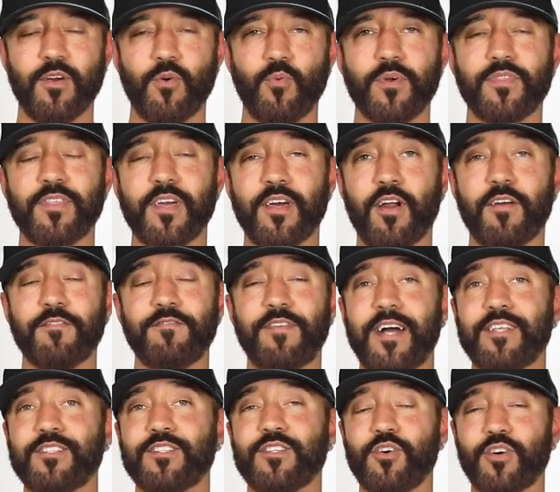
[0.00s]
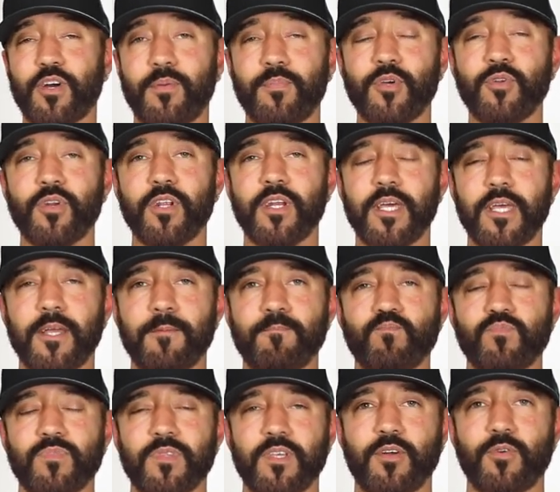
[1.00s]
within our fat cell community,
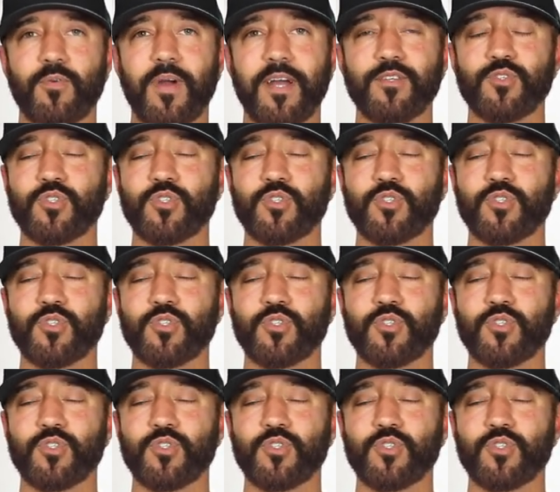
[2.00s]
right?